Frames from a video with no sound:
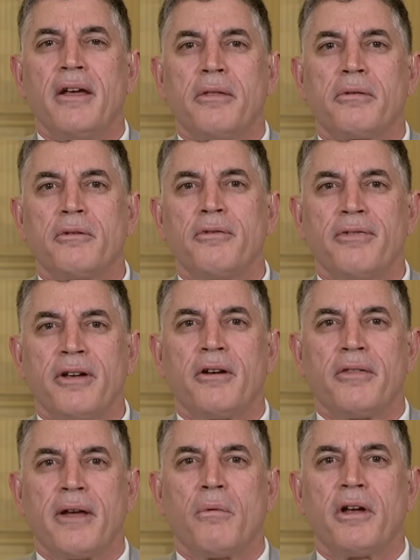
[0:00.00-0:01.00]
Through
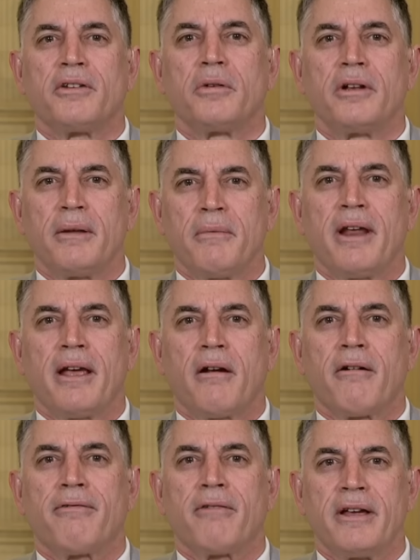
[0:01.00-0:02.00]
fear, they want to eliminate
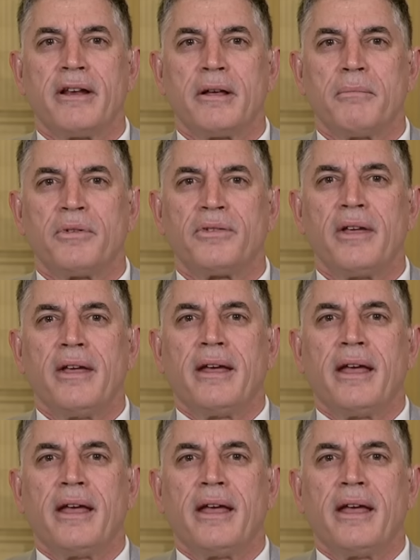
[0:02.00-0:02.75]
our freedoms.